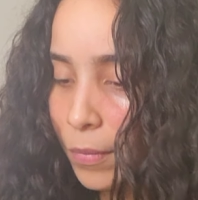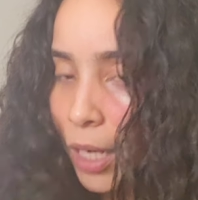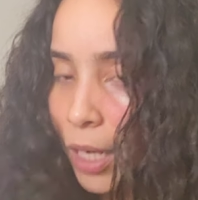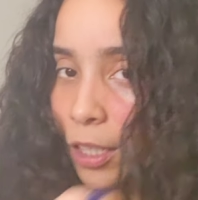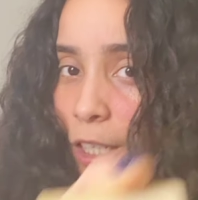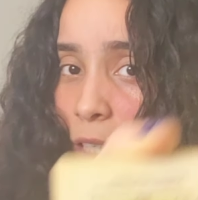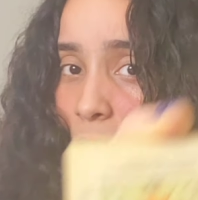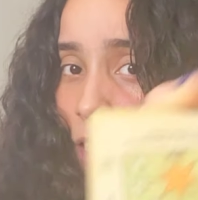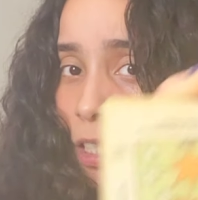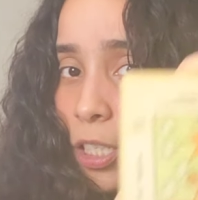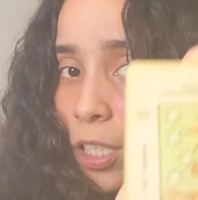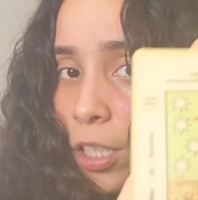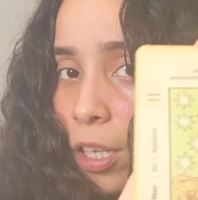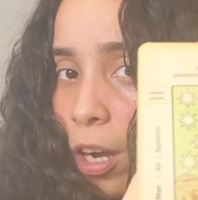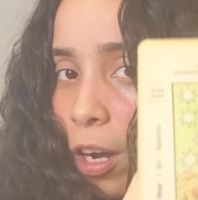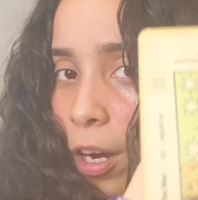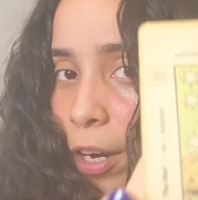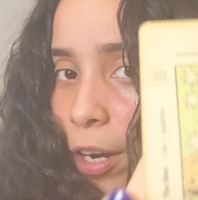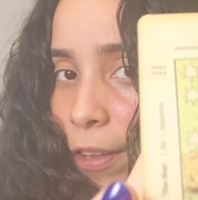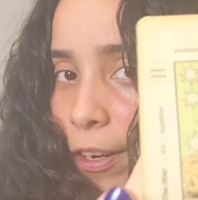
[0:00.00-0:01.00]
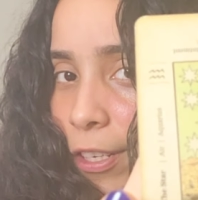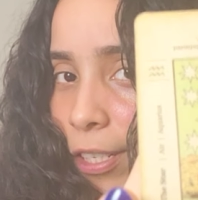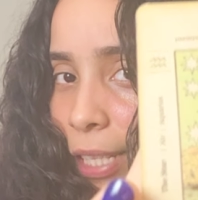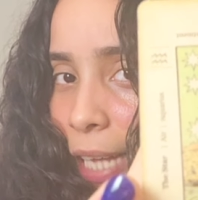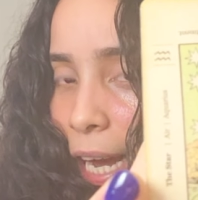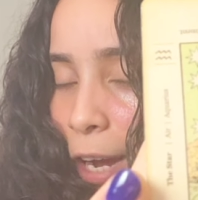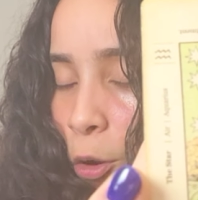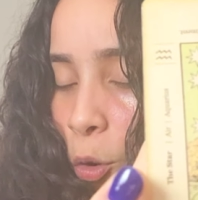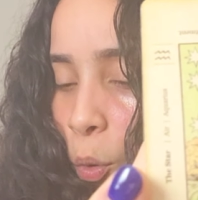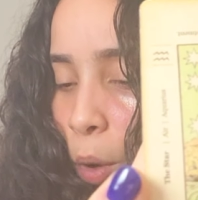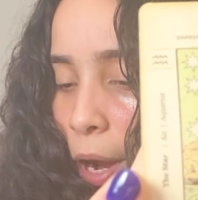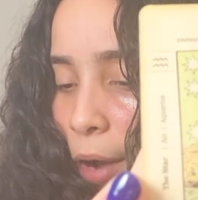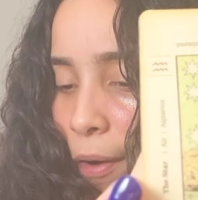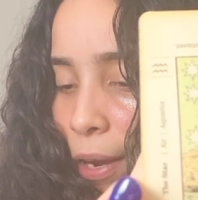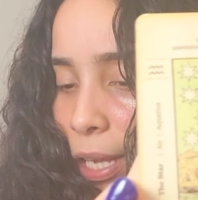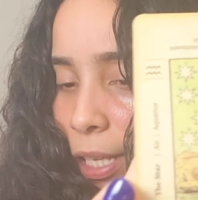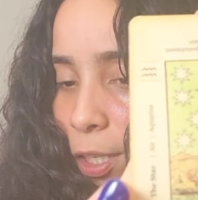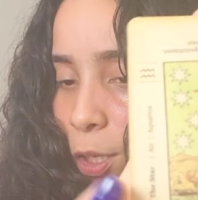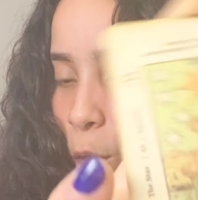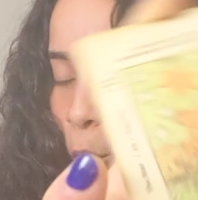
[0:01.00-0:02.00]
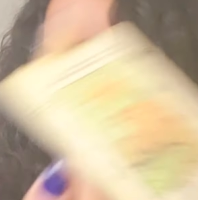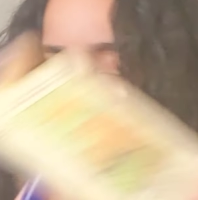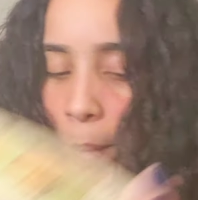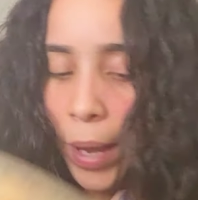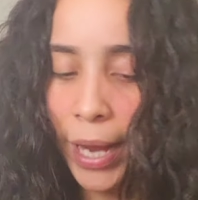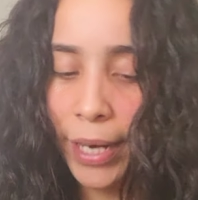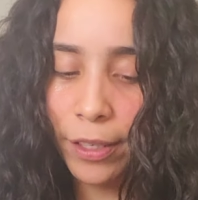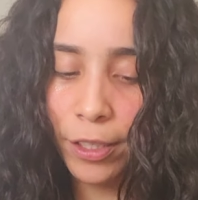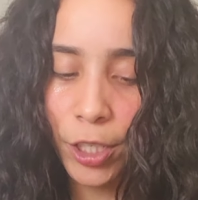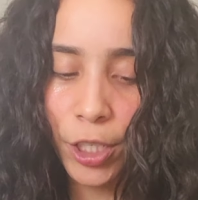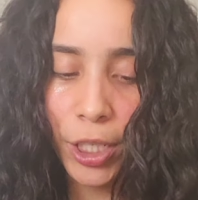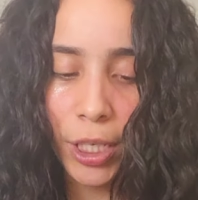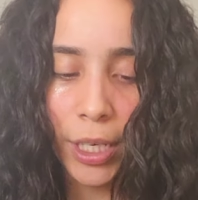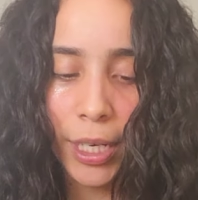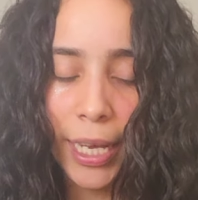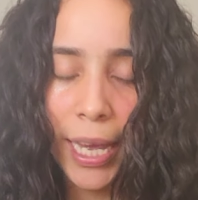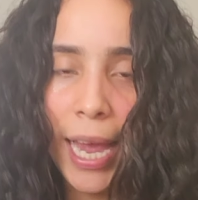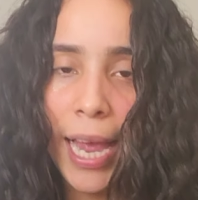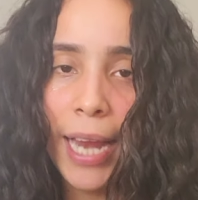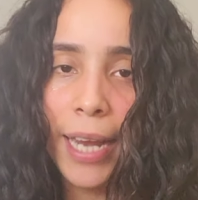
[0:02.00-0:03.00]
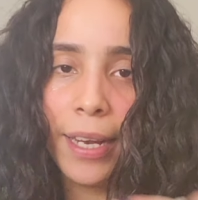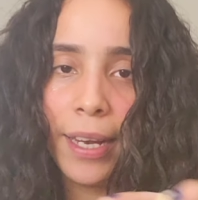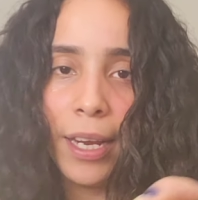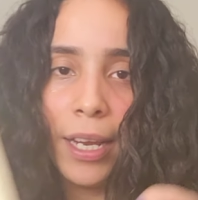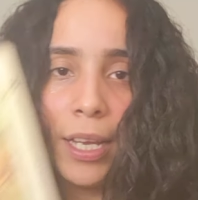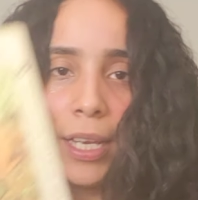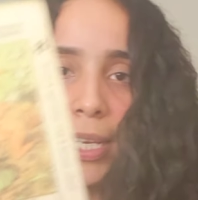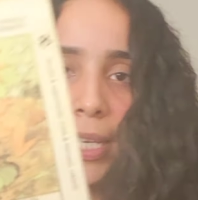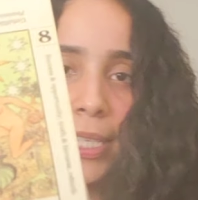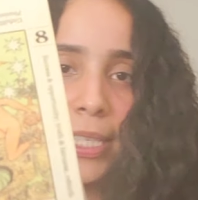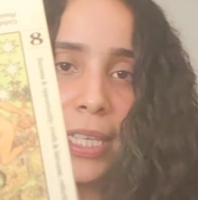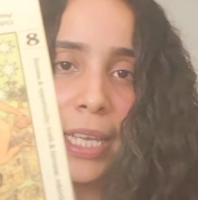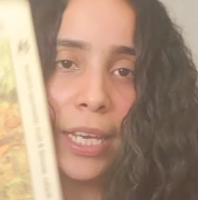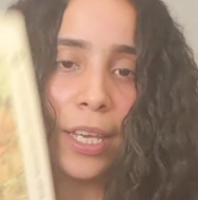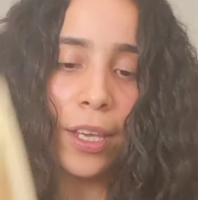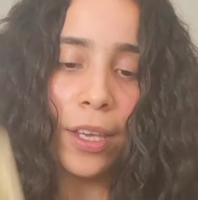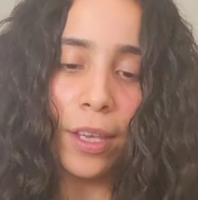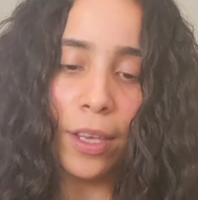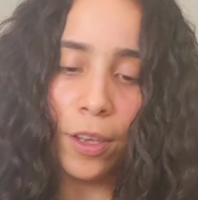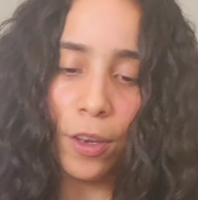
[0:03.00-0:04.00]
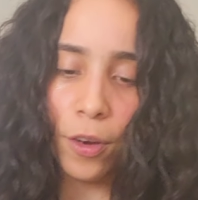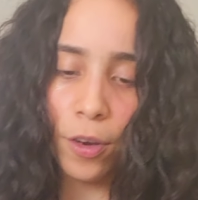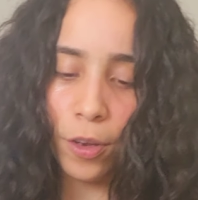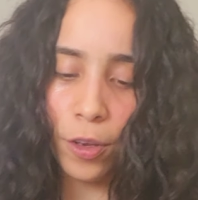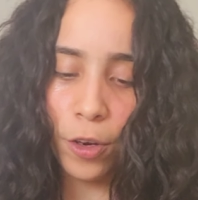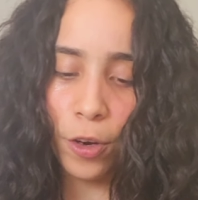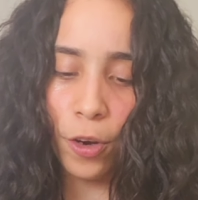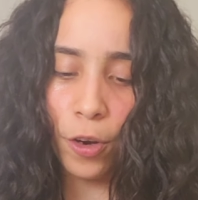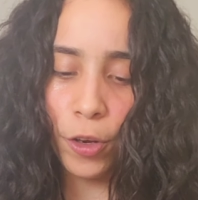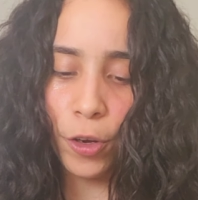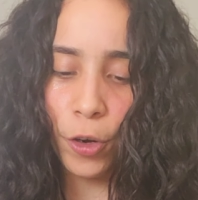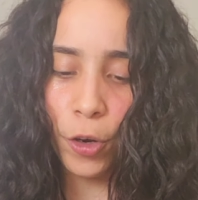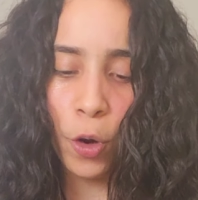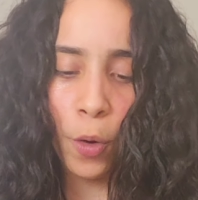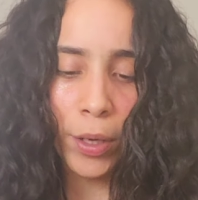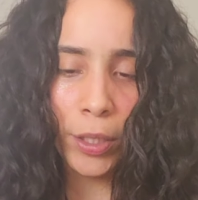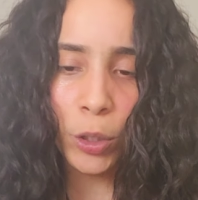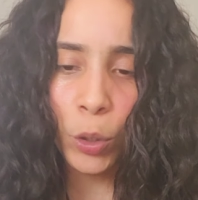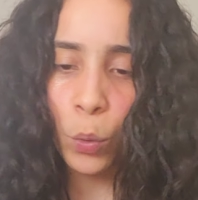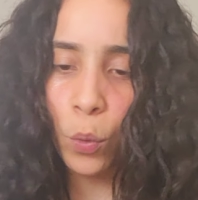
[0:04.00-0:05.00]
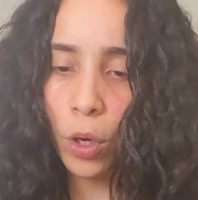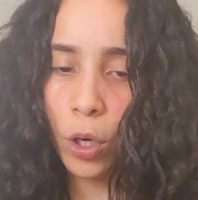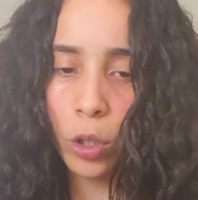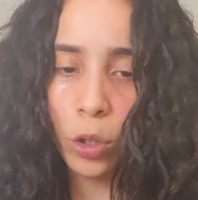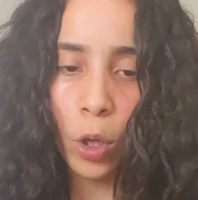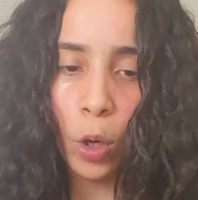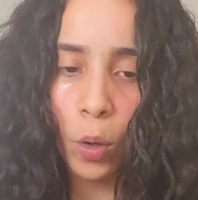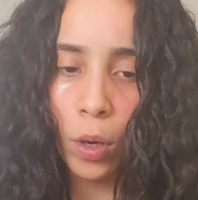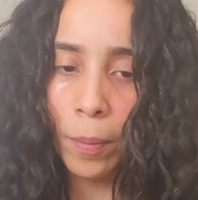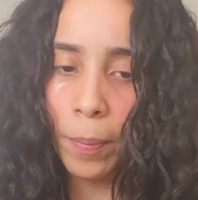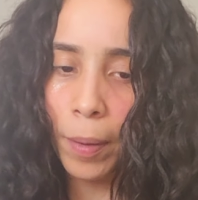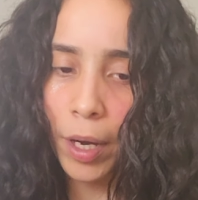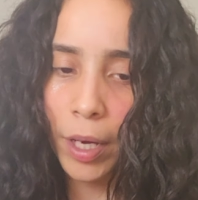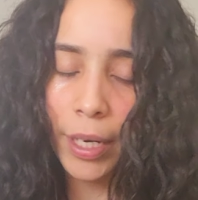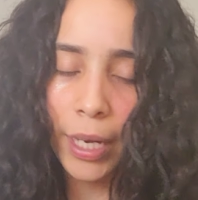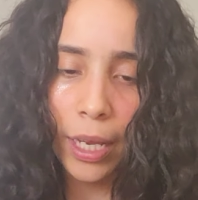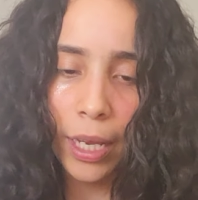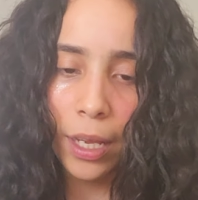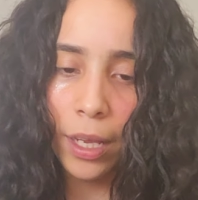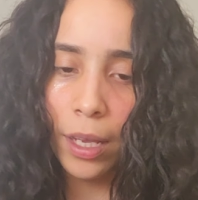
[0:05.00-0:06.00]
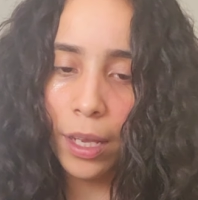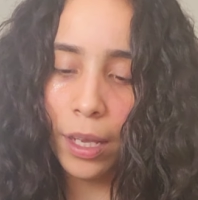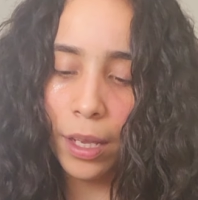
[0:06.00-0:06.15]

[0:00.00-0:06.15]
Look at the star. There's that Aquarius hope energy again. It's like you're going through a glow up, honey.